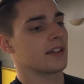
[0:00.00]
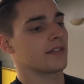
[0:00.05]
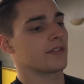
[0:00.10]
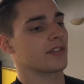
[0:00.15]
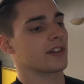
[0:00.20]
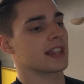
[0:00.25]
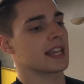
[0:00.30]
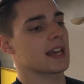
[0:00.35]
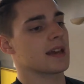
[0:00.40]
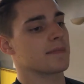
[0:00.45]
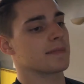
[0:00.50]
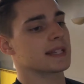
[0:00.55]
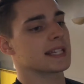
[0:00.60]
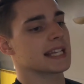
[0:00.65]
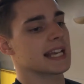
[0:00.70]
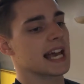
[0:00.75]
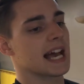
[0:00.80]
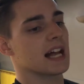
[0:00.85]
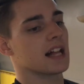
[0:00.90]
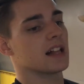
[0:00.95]
For the
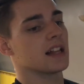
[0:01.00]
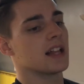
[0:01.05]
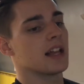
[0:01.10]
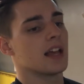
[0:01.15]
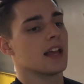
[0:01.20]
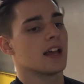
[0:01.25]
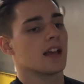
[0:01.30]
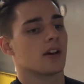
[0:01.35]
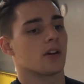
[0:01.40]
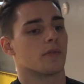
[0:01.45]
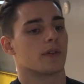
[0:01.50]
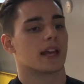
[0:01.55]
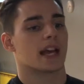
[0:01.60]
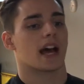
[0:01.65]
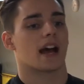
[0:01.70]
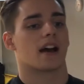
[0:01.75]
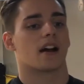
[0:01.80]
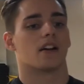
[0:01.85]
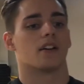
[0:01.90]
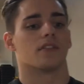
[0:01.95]
MCL, we
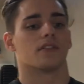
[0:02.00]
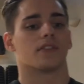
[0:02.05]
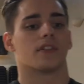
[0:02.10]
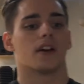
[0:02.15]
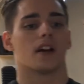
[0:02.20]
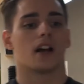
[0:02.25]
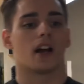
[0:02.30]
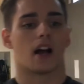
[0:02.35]
have